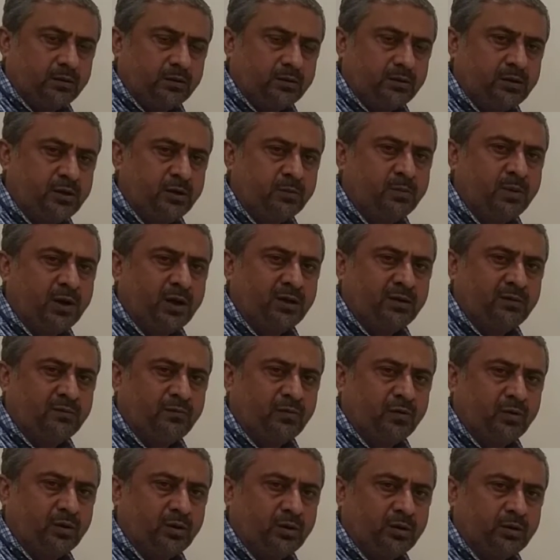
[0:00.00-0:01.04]
demand
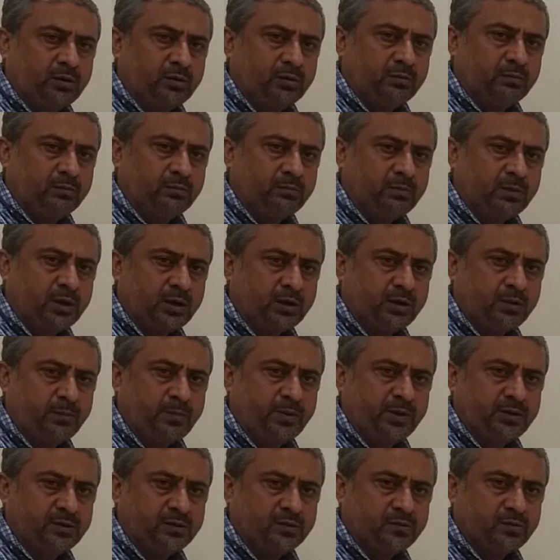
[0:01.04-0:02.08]
for marker
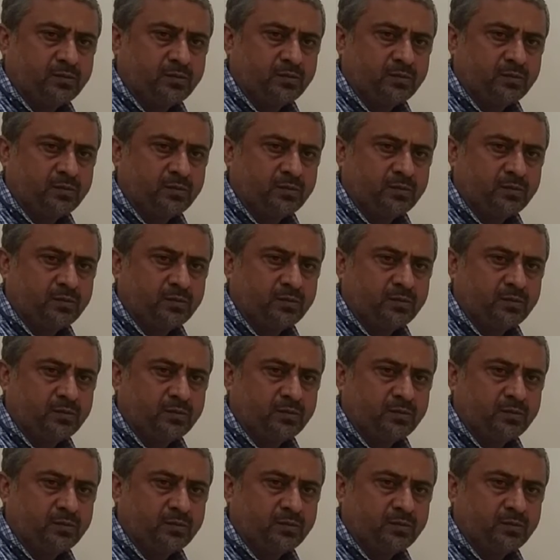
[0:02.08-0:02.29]
pens